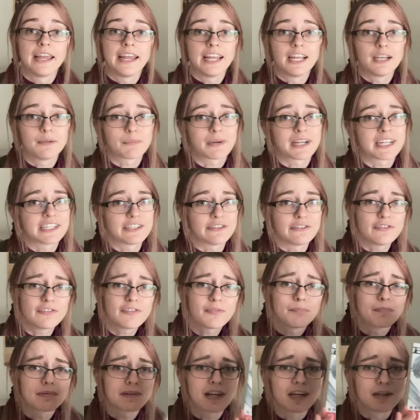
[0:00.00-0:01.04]
In my
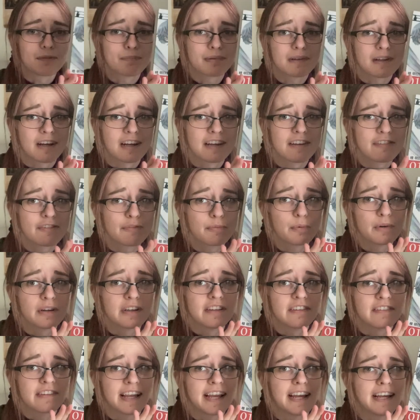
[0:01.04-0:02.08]
youth, Blood Plus
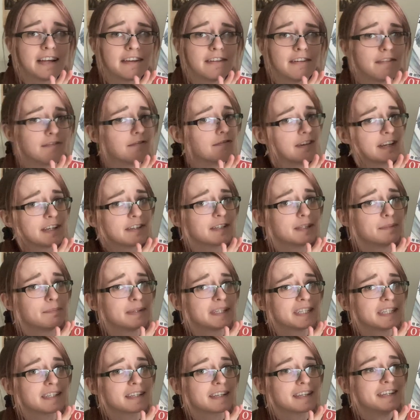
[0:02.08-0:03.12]
was a very
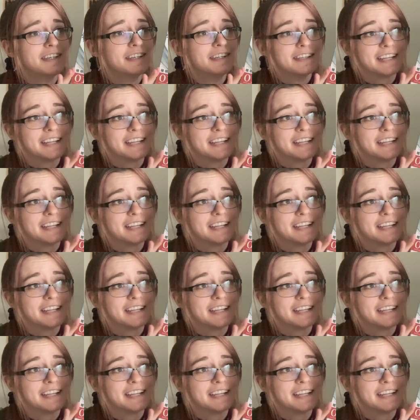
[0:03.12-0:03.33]
big